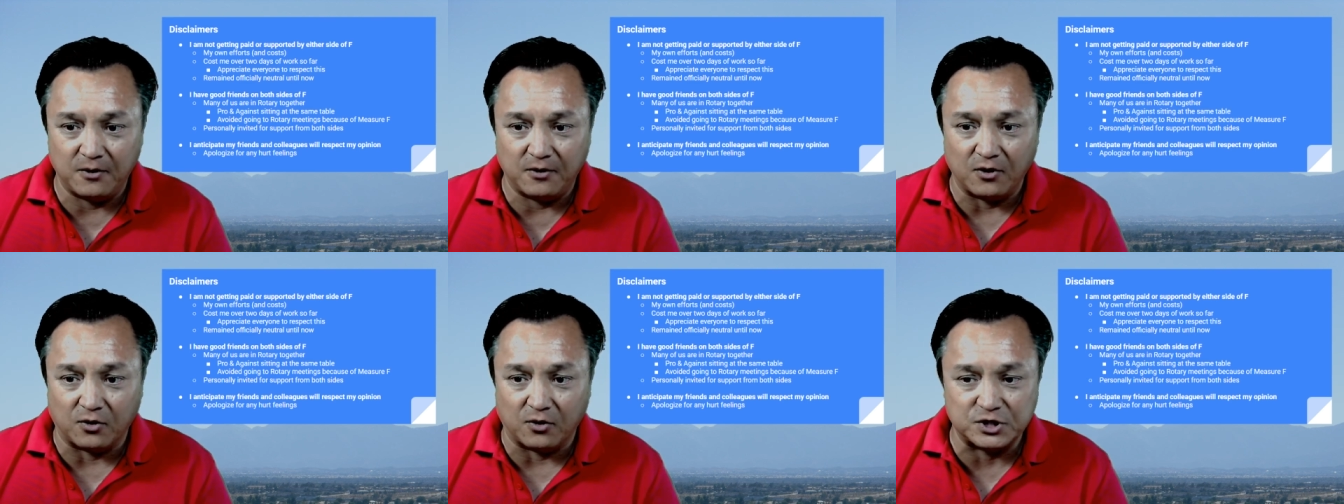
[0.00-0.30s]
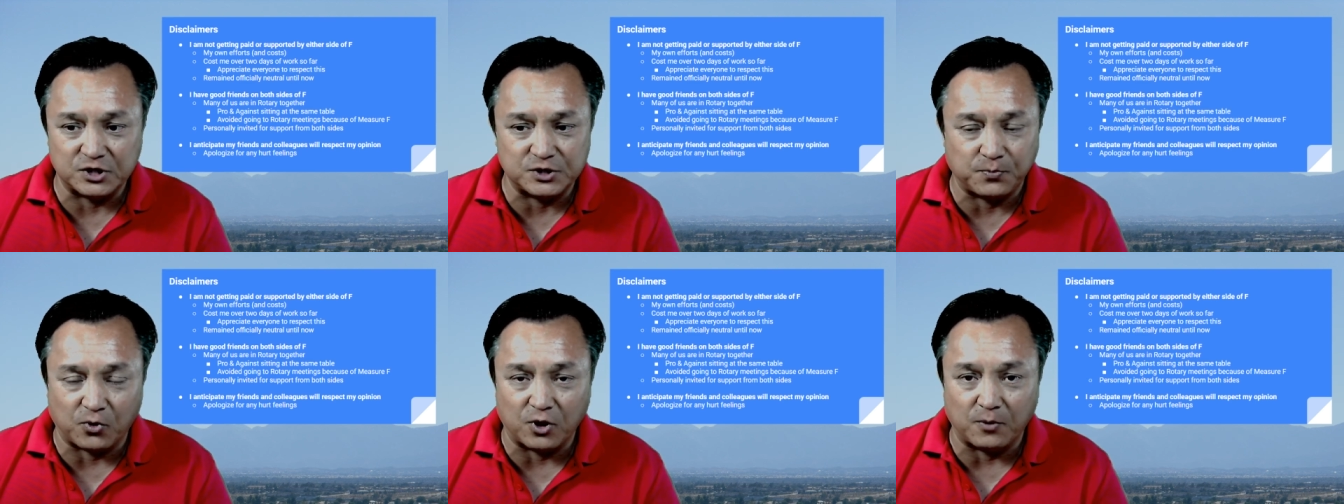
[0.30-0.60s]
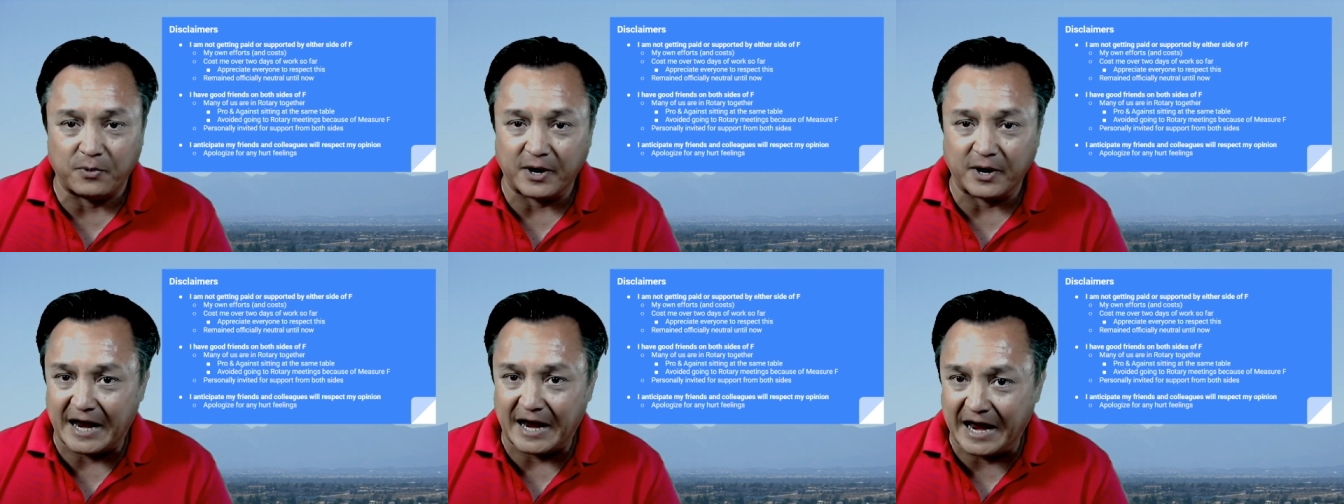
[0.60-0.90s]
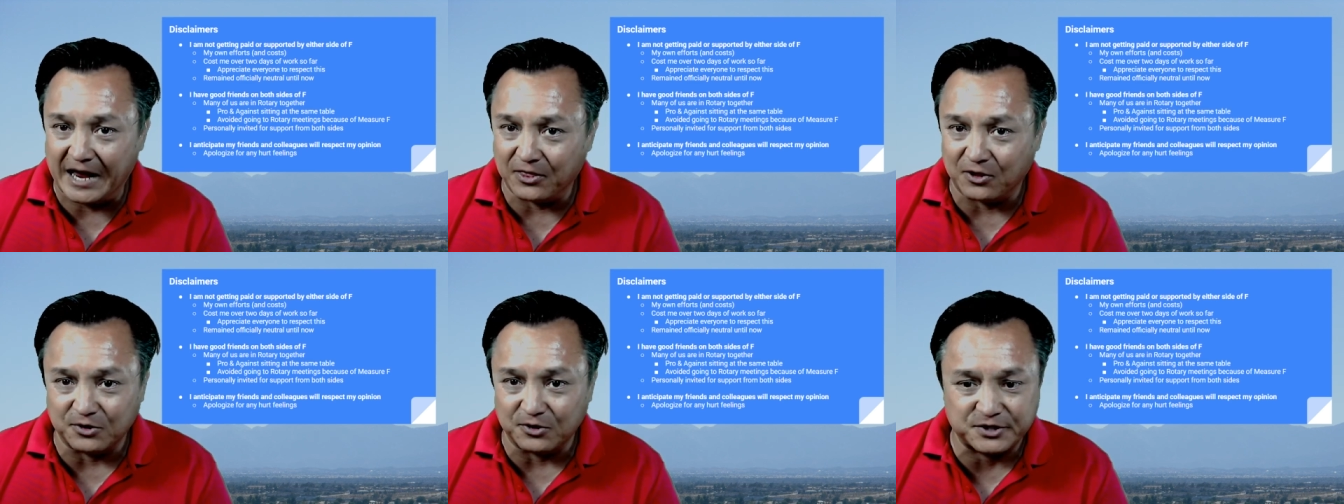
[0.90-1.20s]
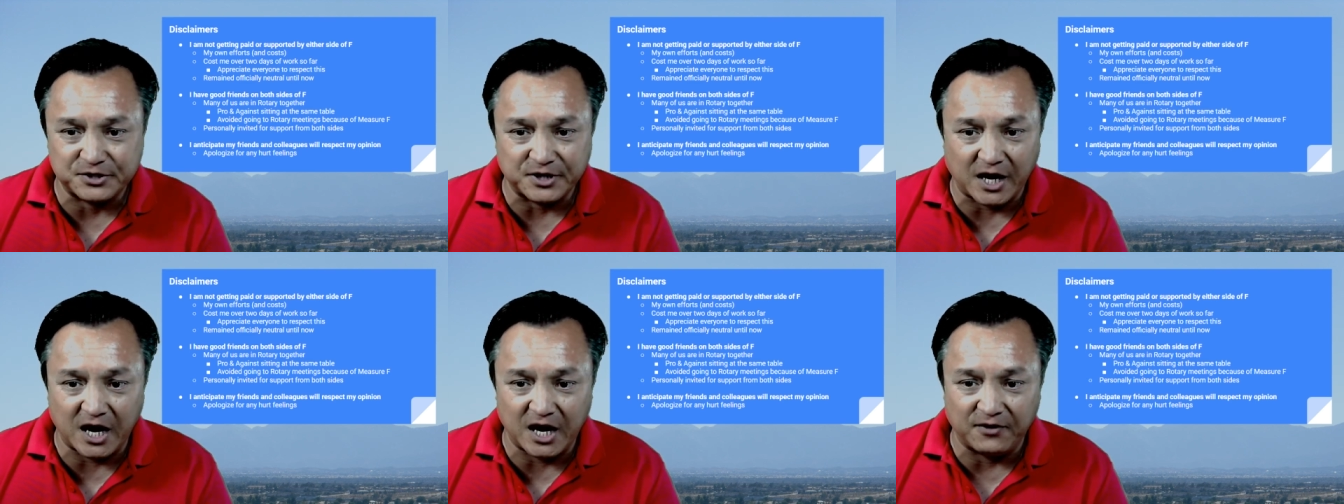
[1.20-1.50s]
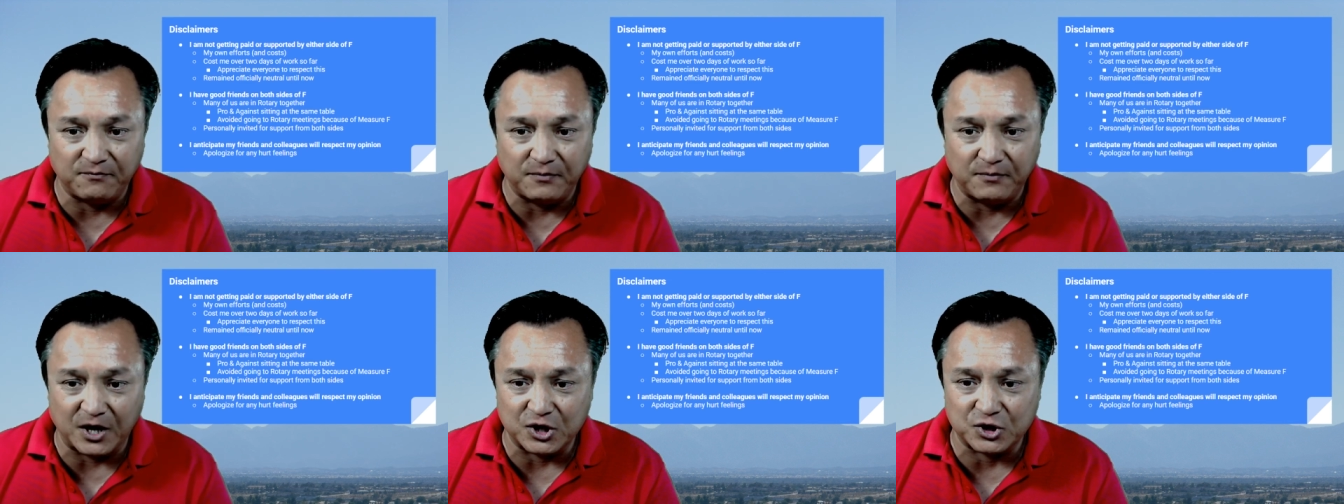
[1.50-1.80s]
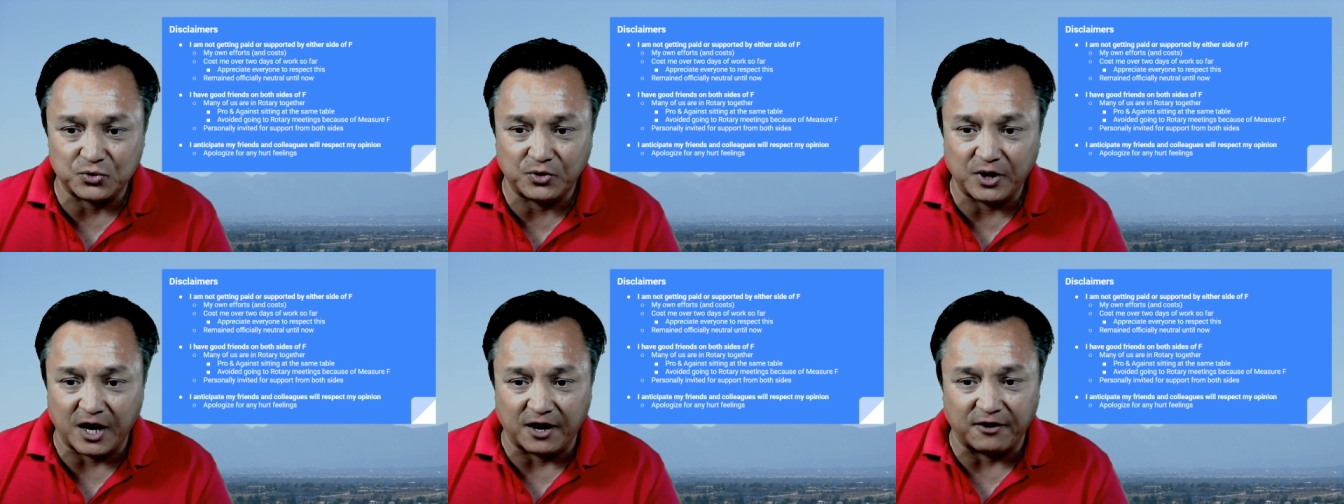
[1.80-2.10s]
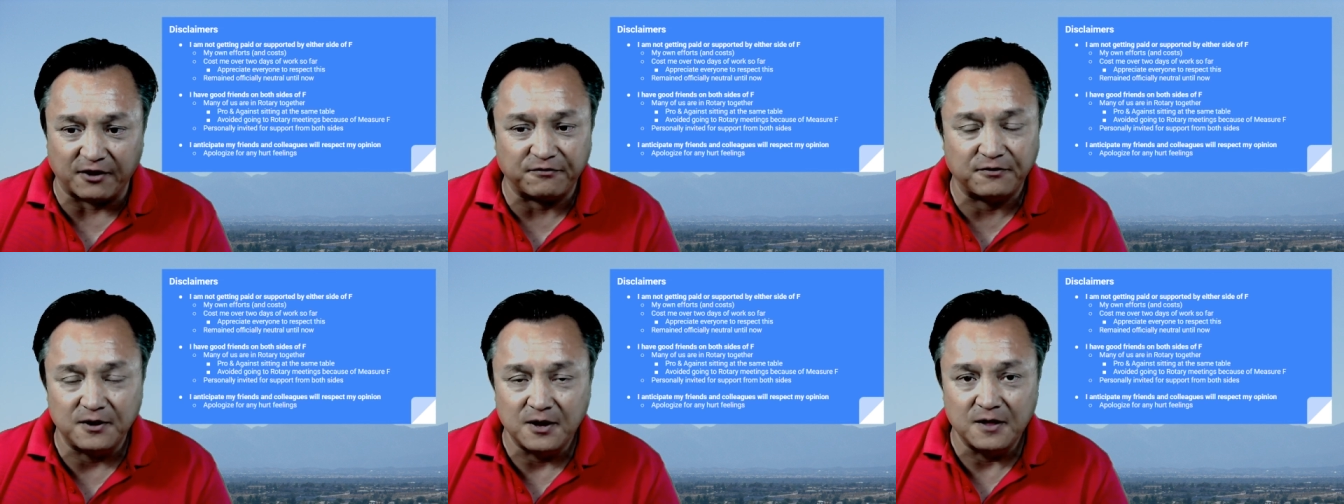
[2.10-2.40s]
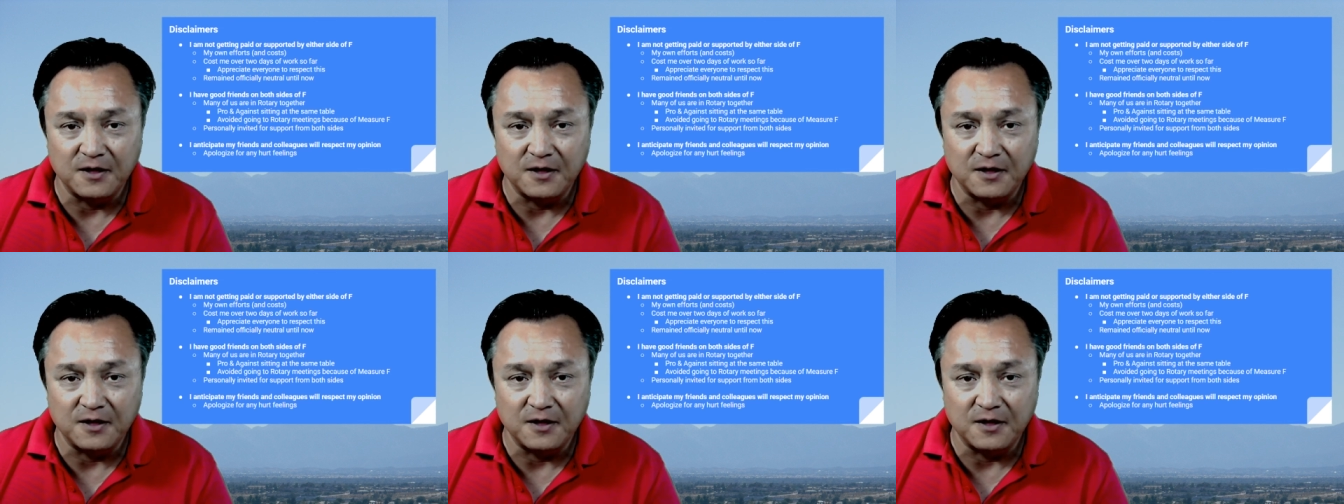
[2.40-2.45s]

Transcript: or supported by either side of Measure F.